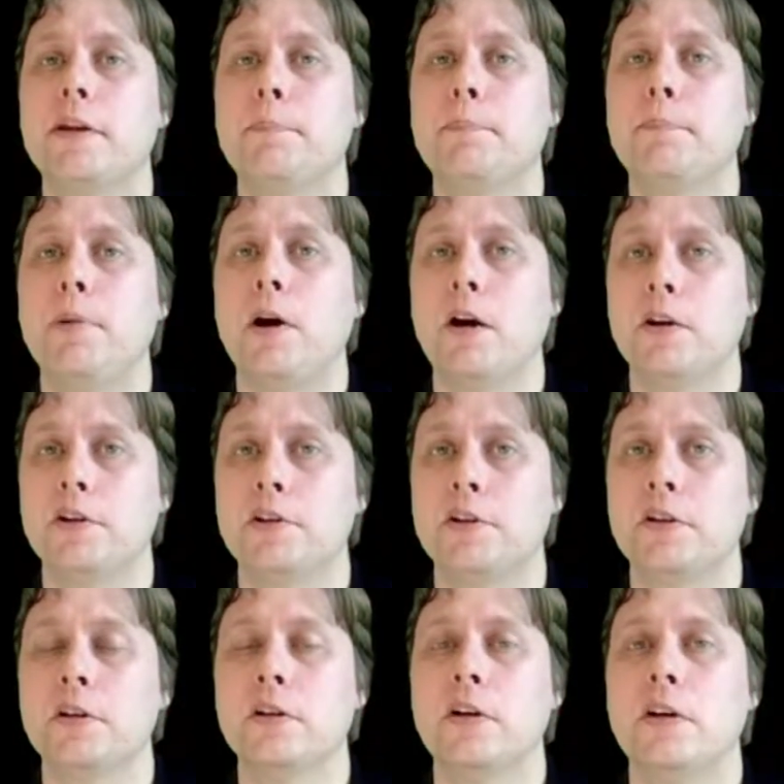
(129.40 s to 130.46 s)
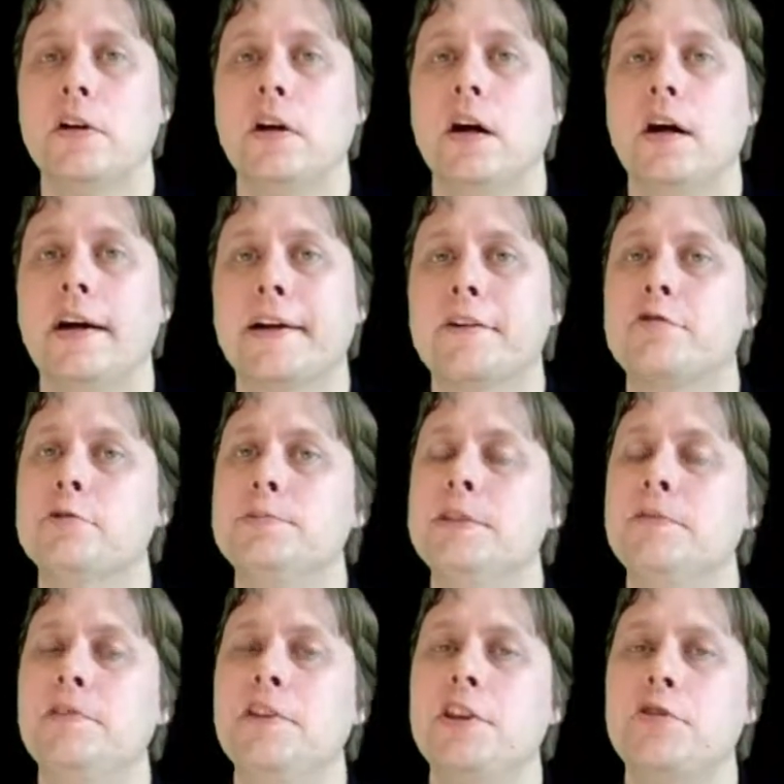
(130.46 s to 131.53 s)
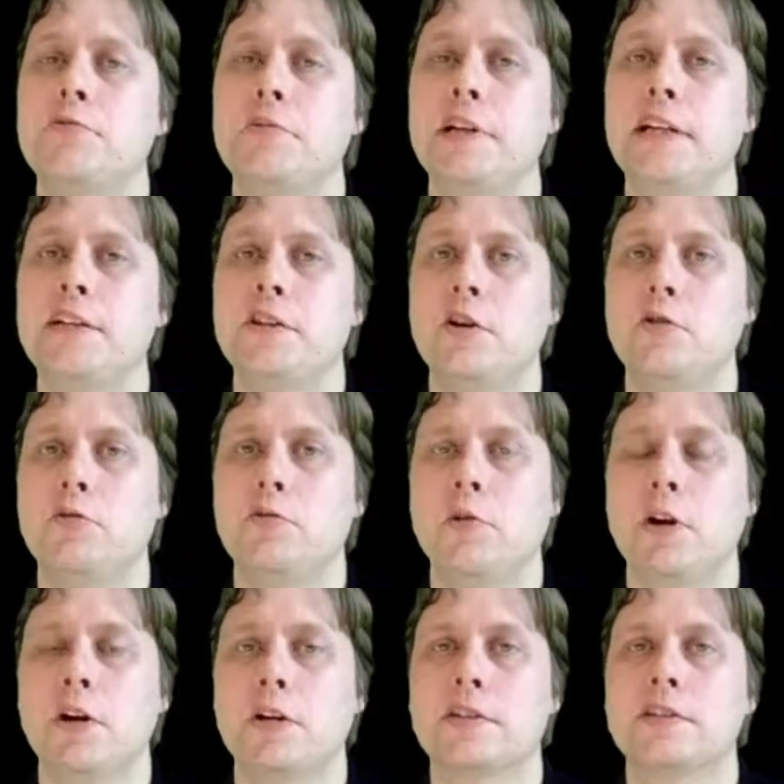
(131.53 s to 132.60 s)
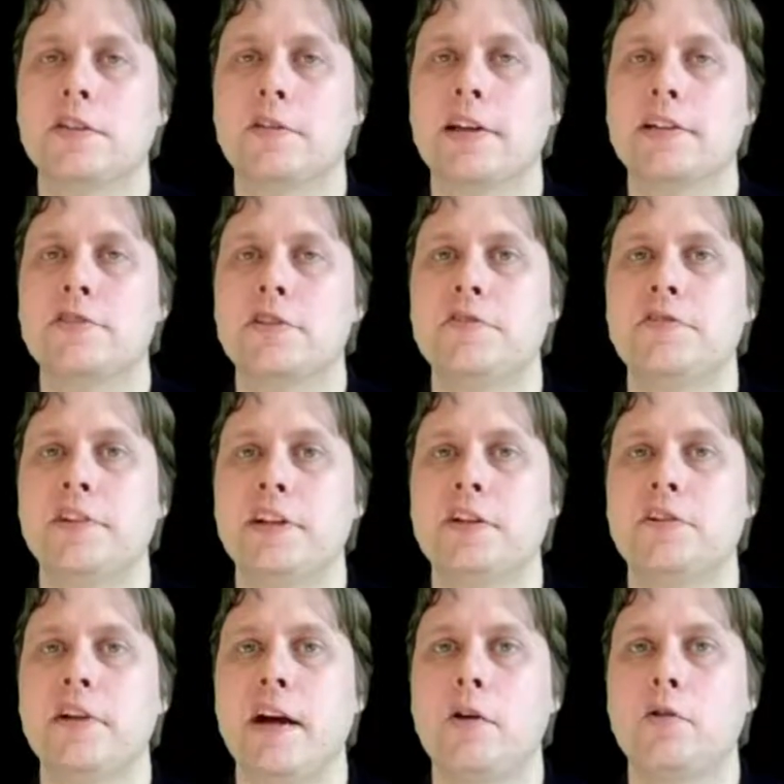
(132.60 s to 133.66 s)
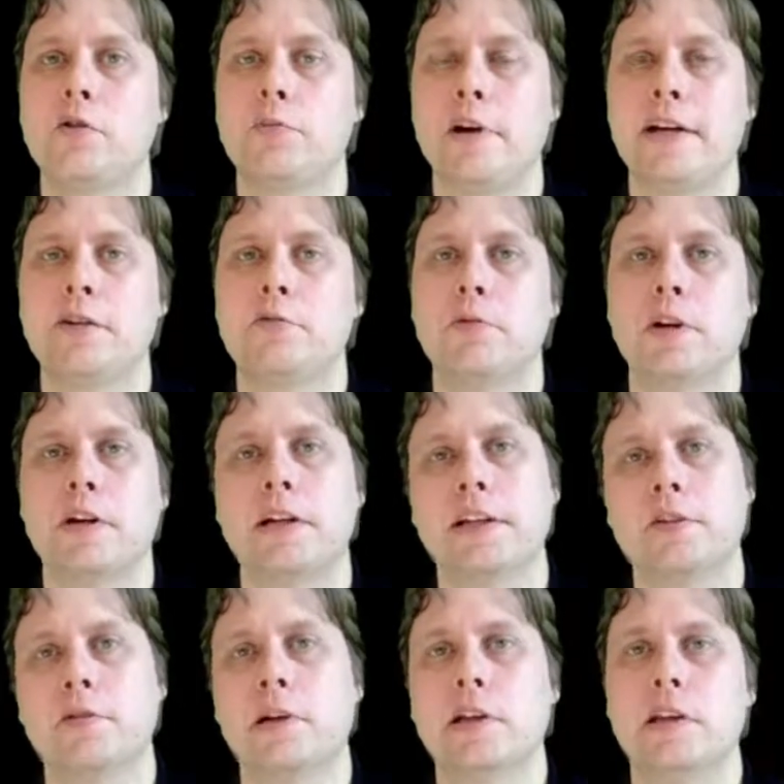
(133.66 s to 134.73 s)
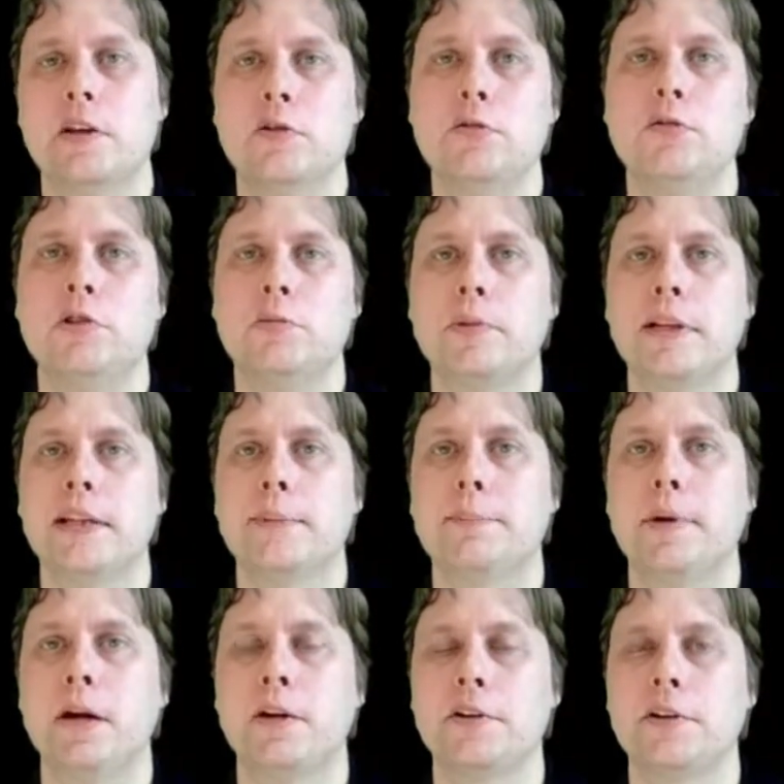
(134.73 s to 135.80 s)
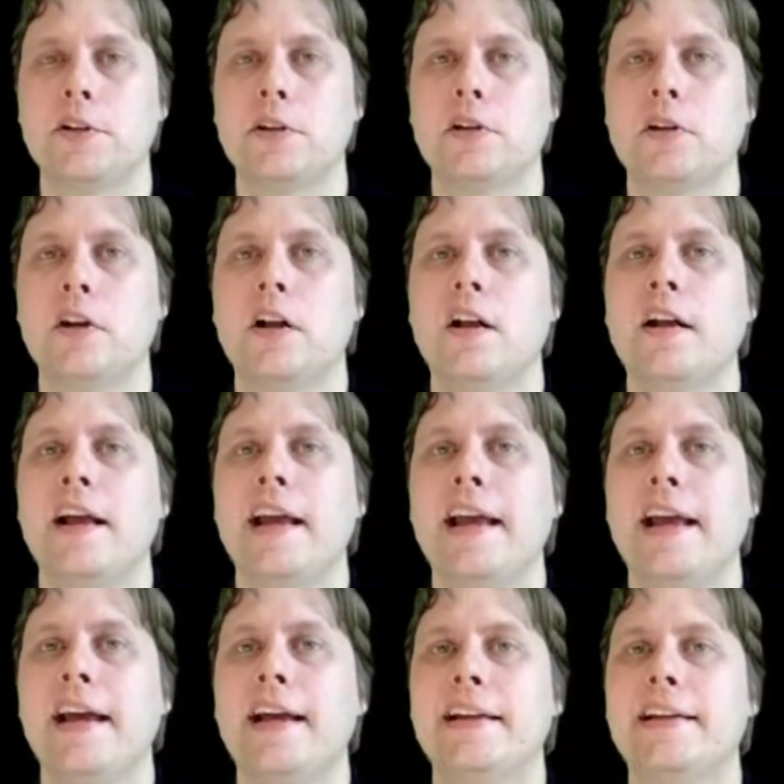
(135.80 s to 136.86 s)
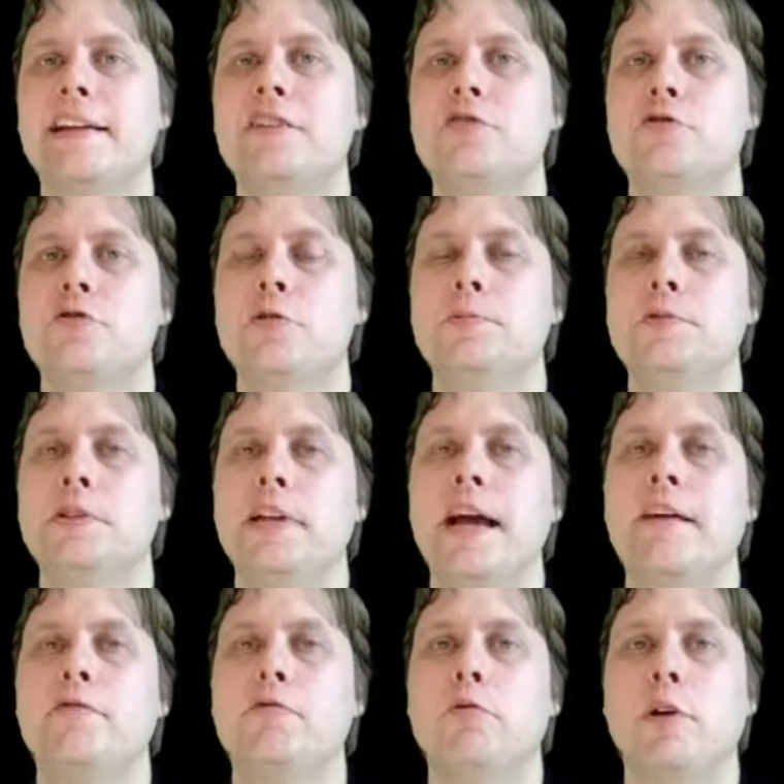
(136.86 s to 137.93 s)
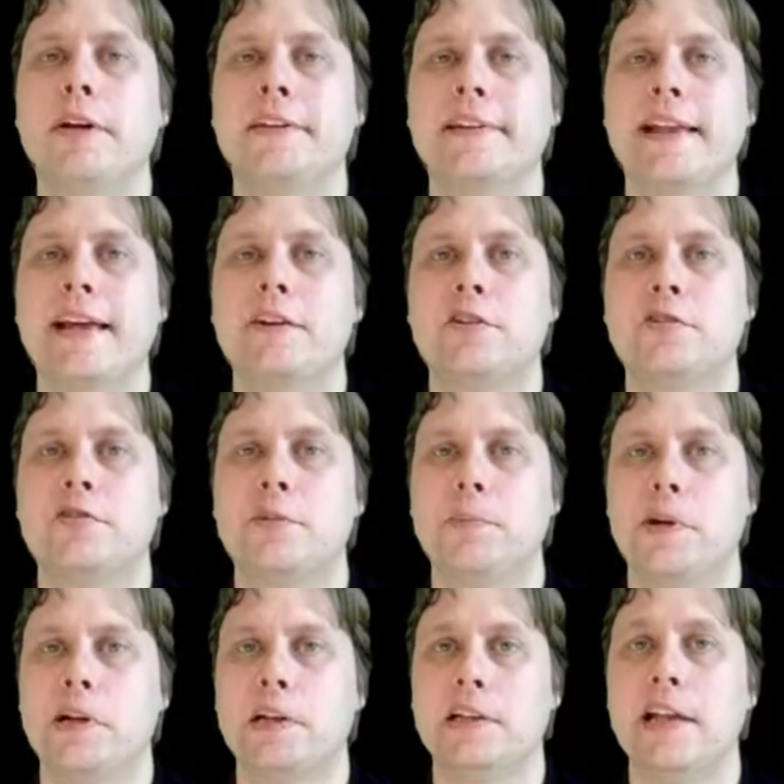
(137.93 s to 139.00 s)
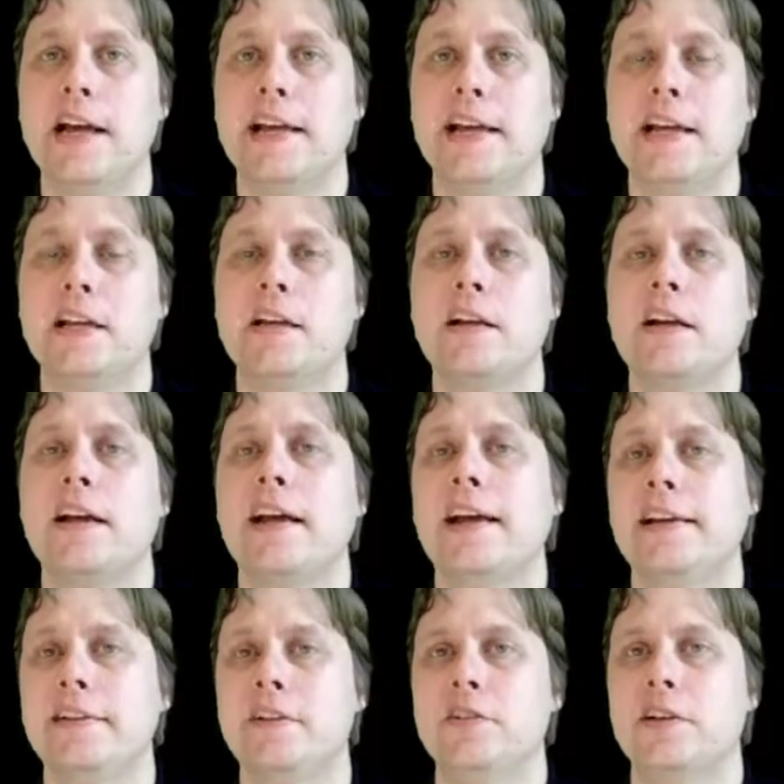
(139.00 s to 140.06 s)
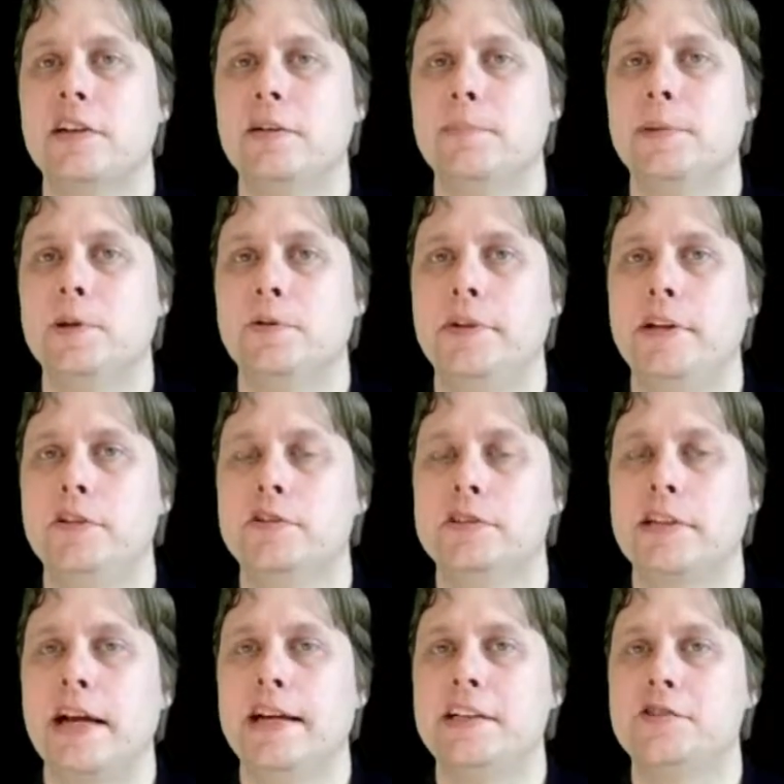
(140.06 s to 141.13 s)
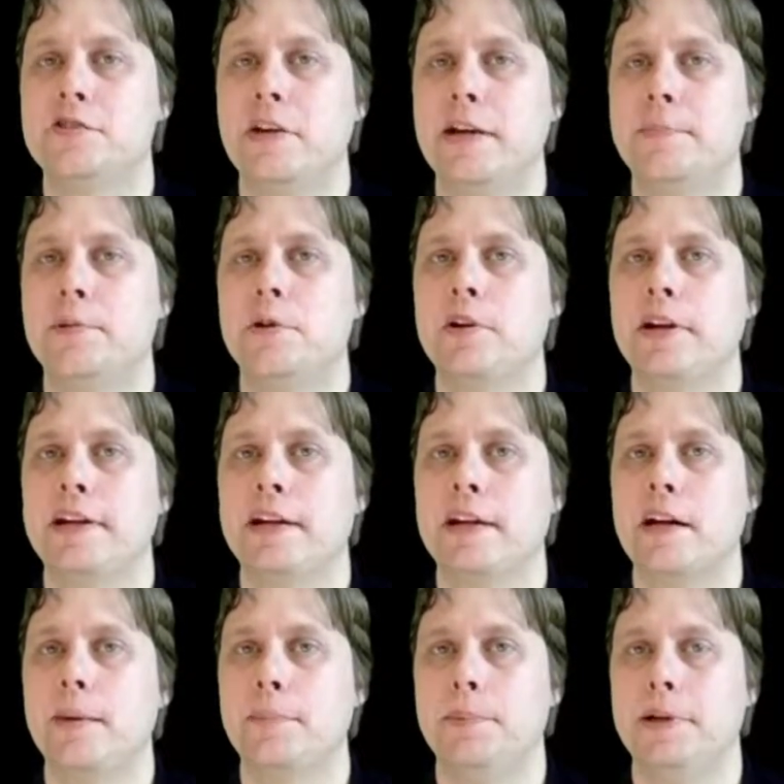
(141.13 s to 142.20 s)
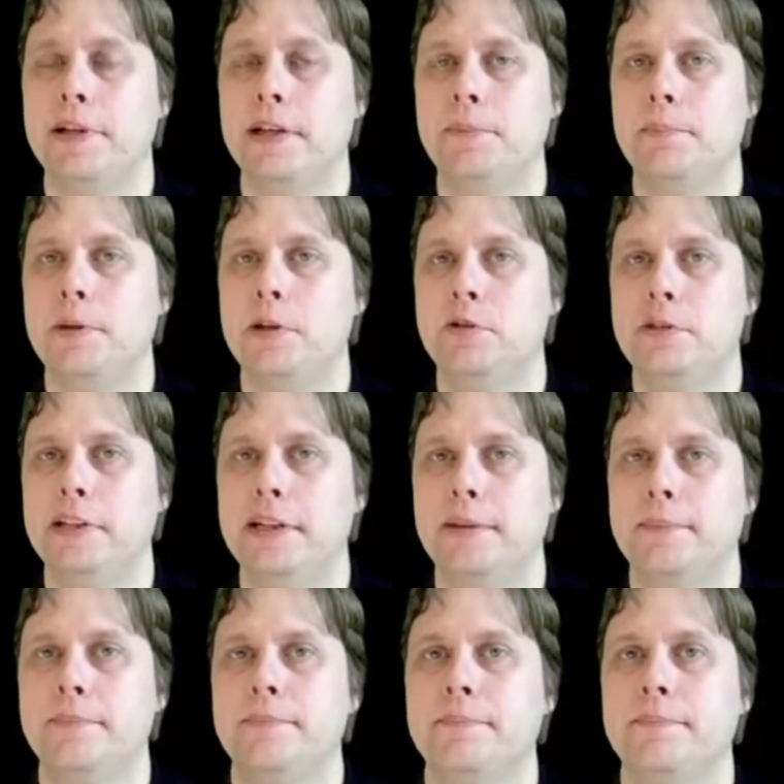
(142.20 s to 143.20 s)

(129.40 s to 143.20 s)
a partner. Groups of 3 don't work, so they should figure out a way to work either alone or with a partner. And each group should have 1 letter from a client, and they're going to build their skyscraper and accompanying building.